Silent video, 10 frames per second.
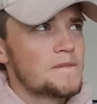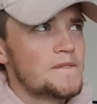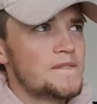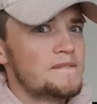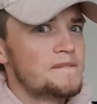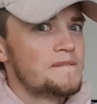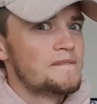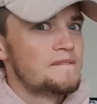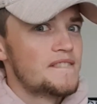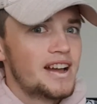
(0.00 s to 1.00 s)

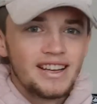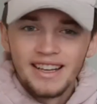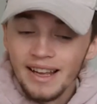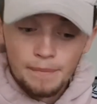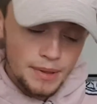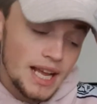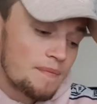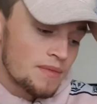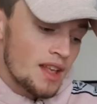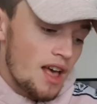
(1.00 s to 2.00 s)
But
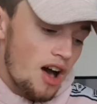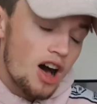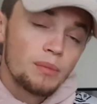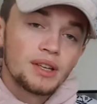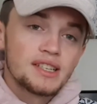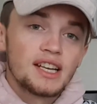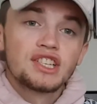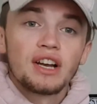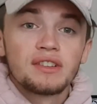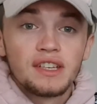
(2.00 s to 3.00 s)
yeah, I'm going to say
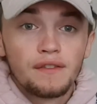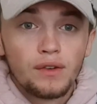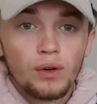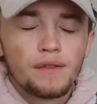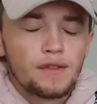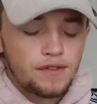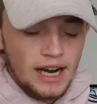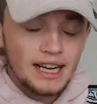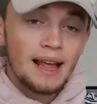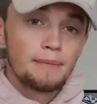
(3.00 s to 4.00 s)
Chelsea in fourth.
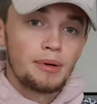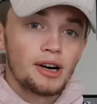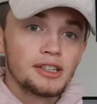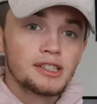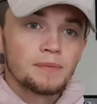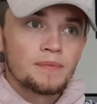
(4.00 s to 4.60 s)
Frank Lampard